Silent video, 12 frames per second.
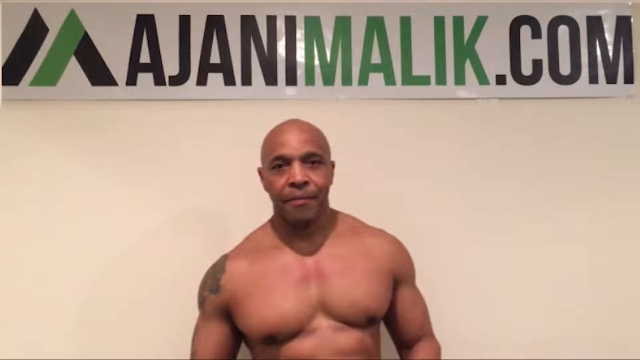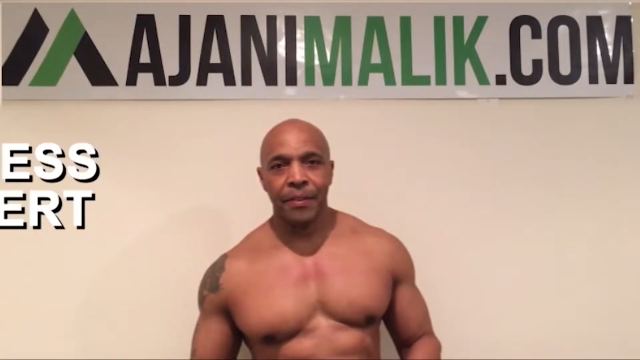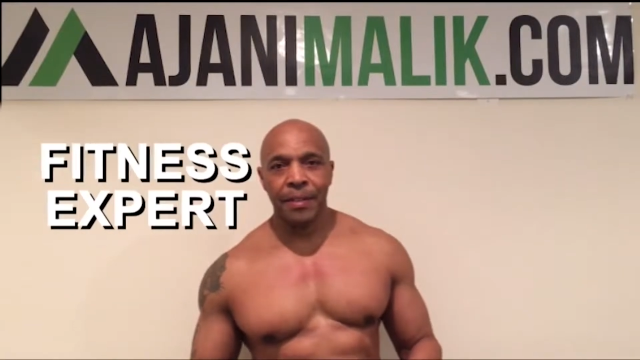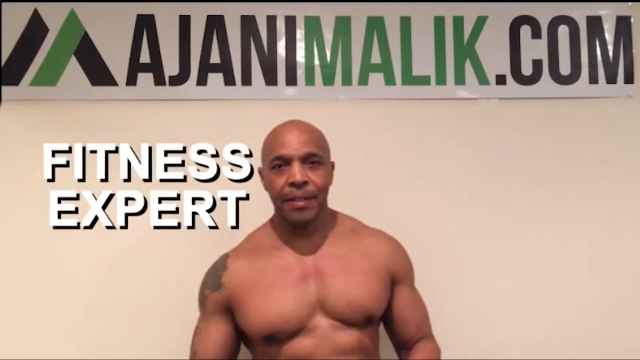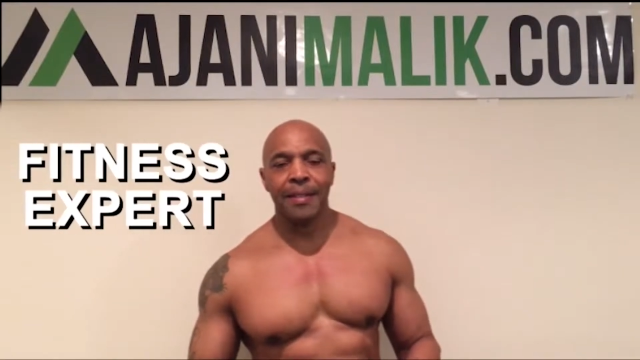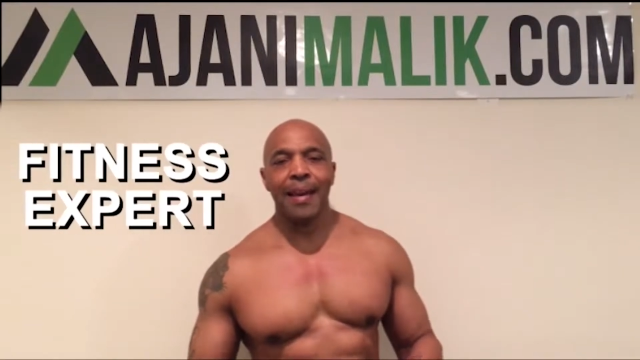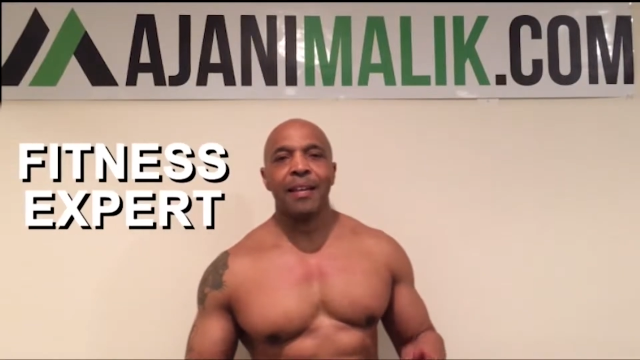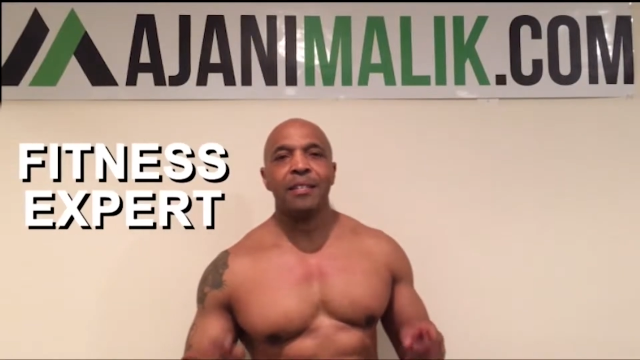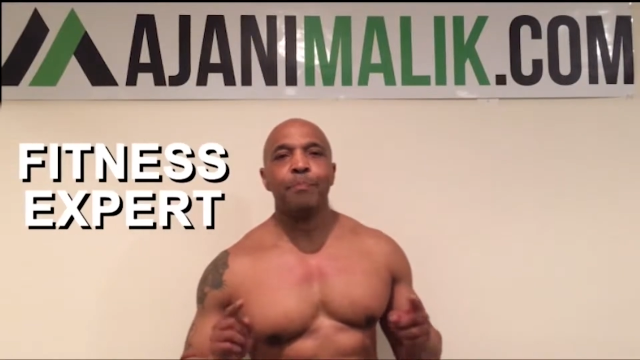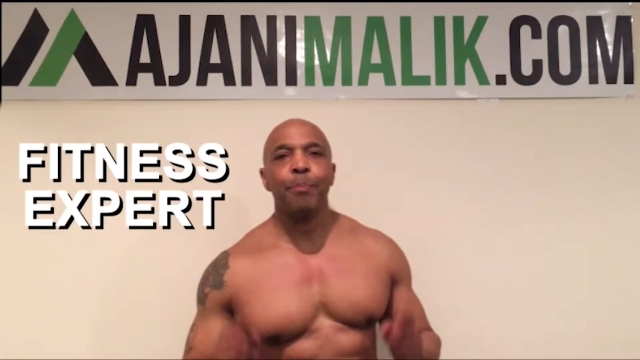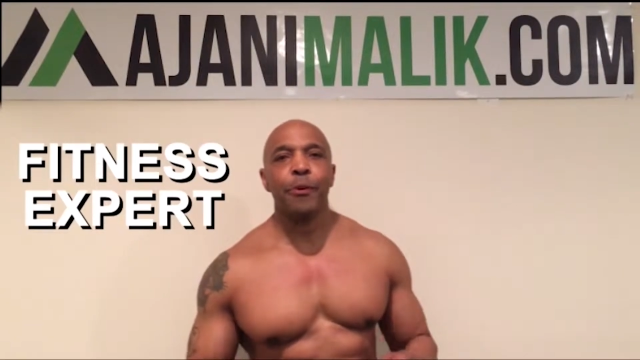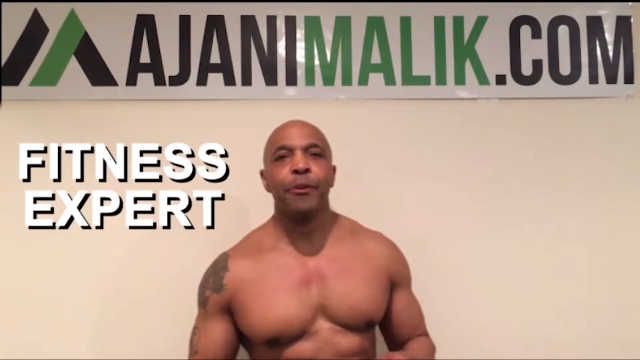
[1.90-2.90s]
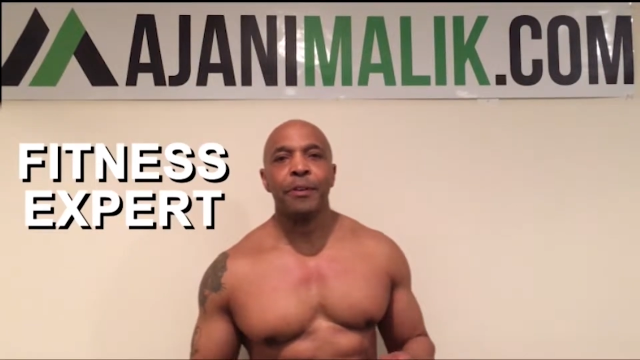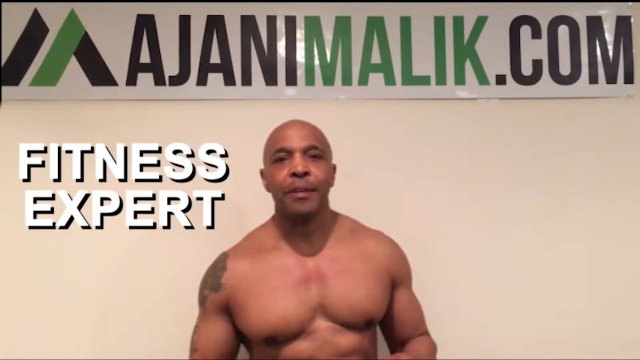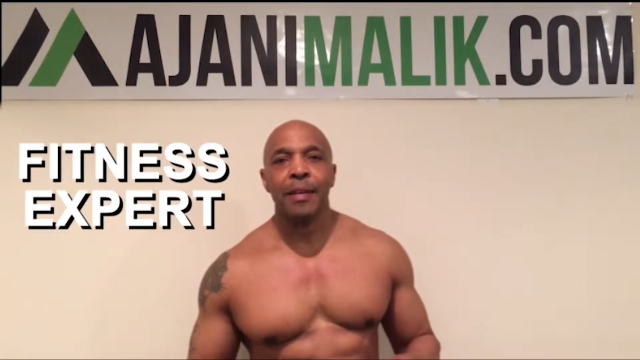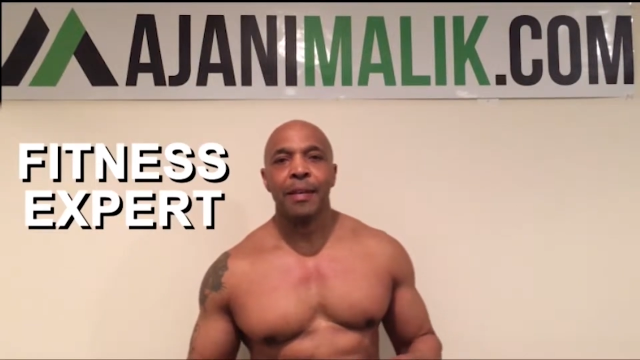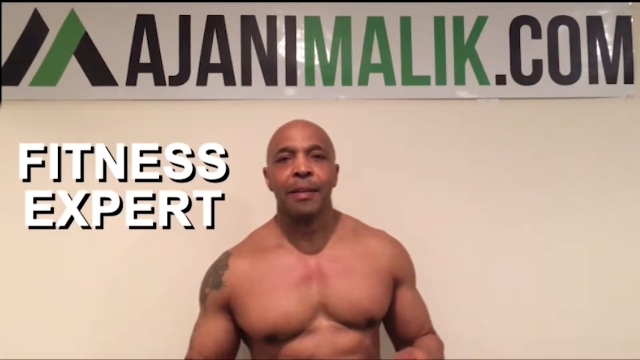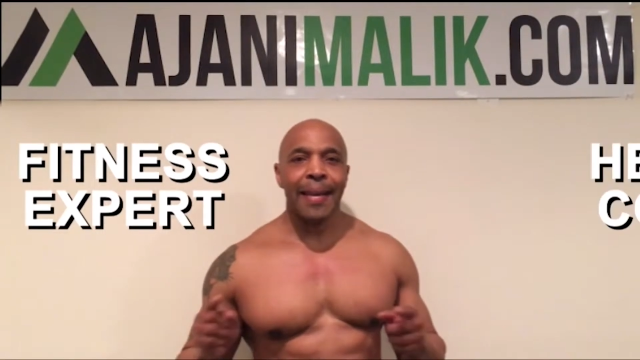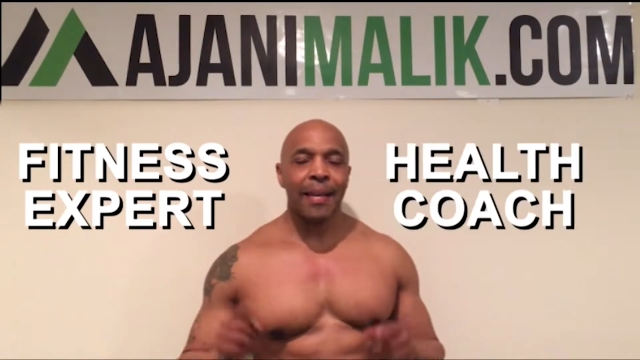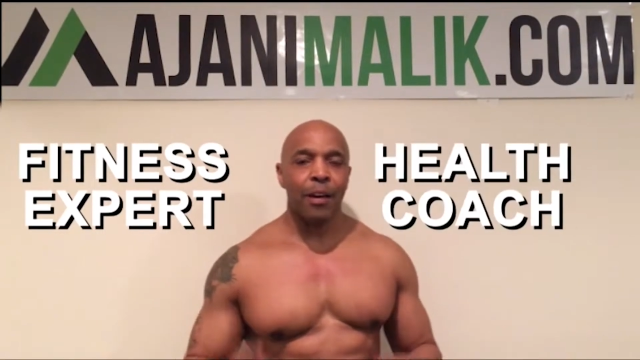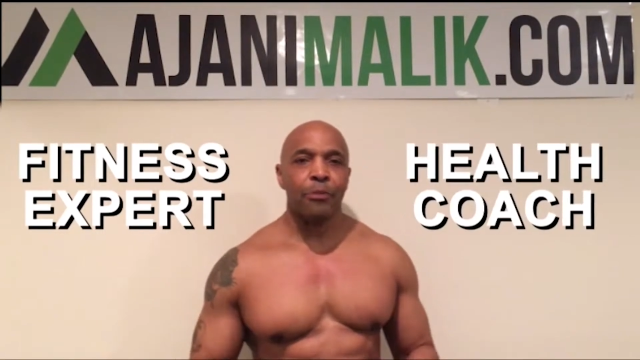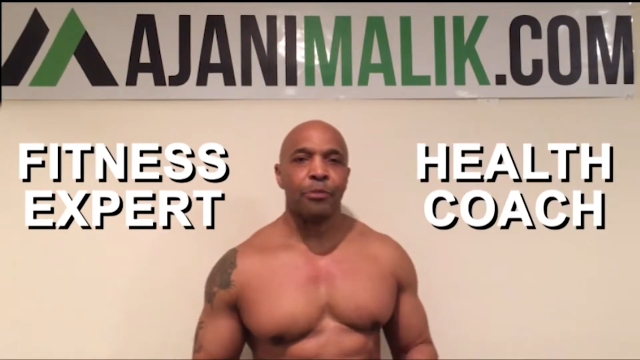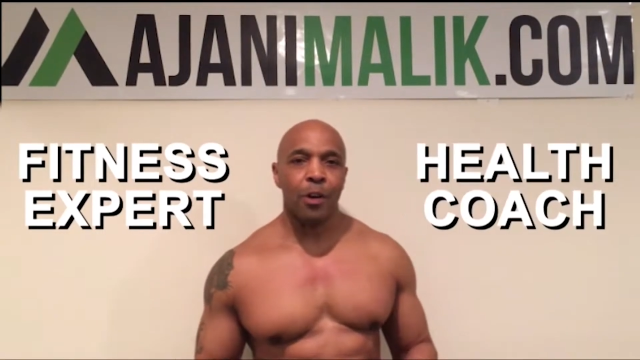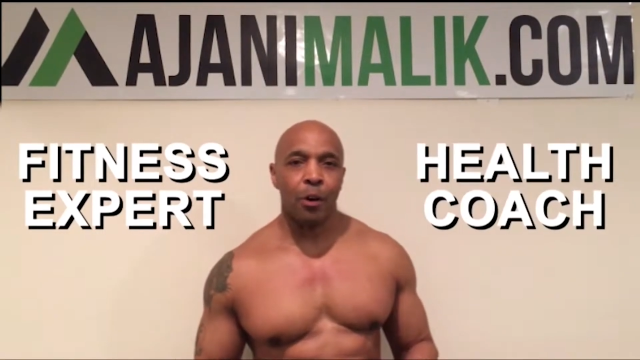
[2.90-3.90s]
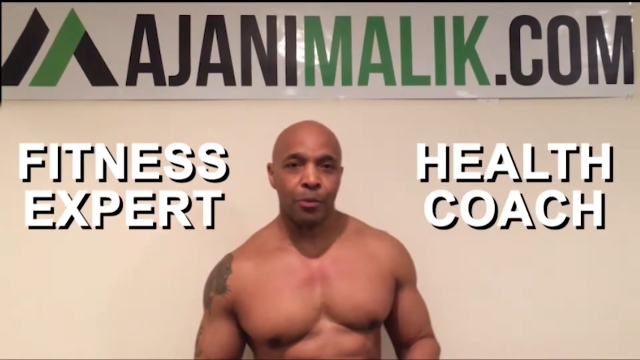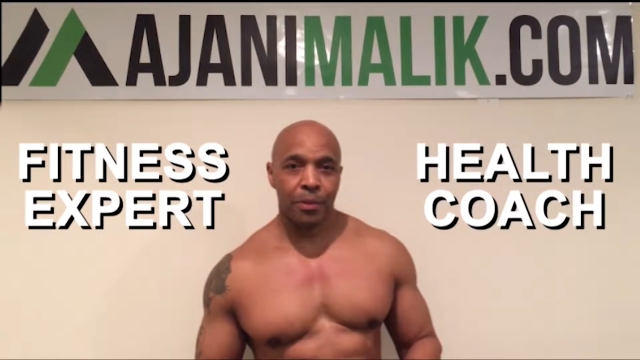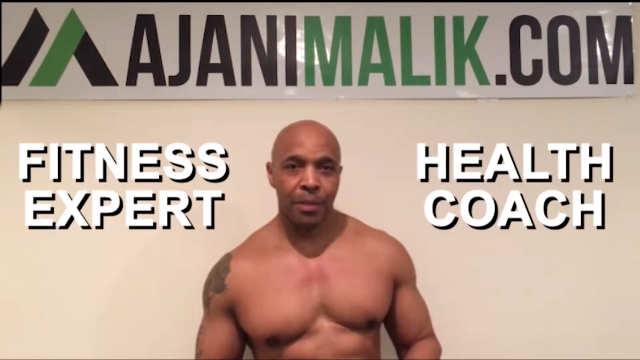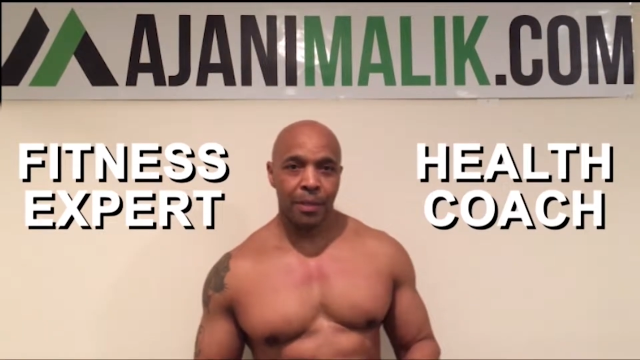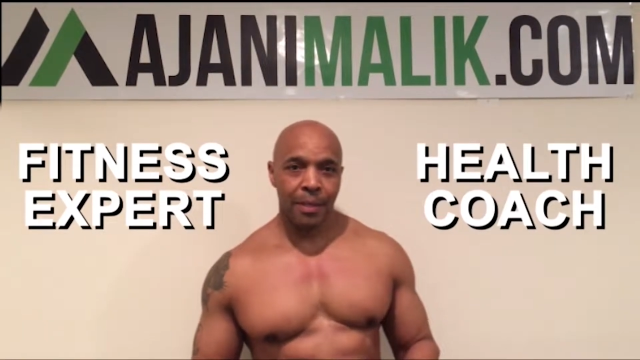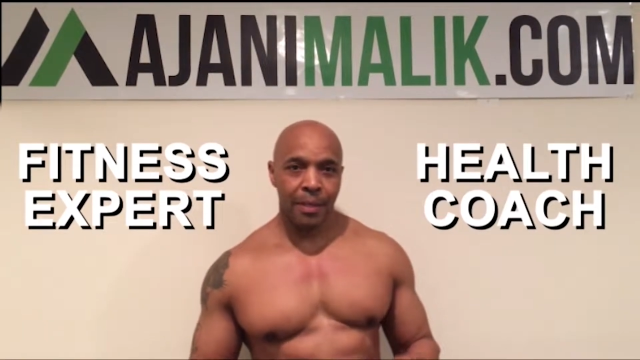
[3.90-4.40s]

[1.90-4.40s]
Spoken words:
fitness expert and health coach.